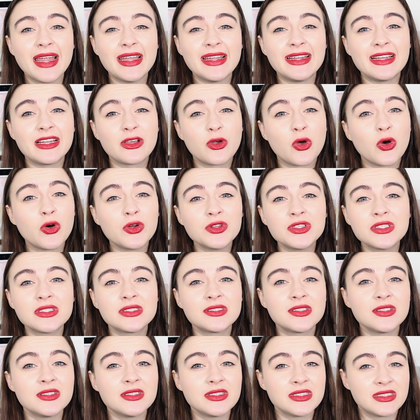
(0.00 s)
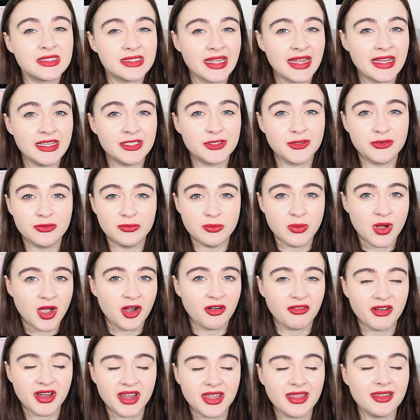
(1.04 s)
and in a constant state of
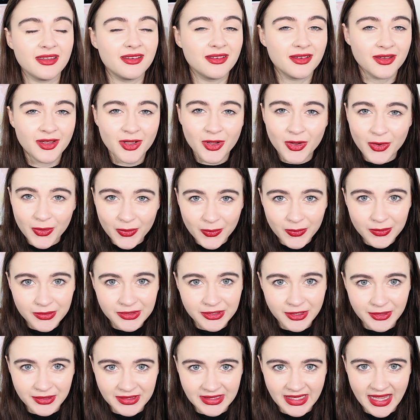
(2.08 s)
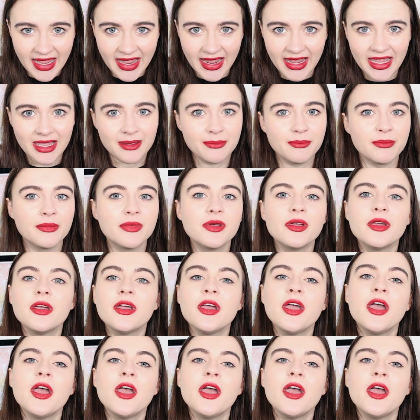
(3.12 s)
worry. Also same.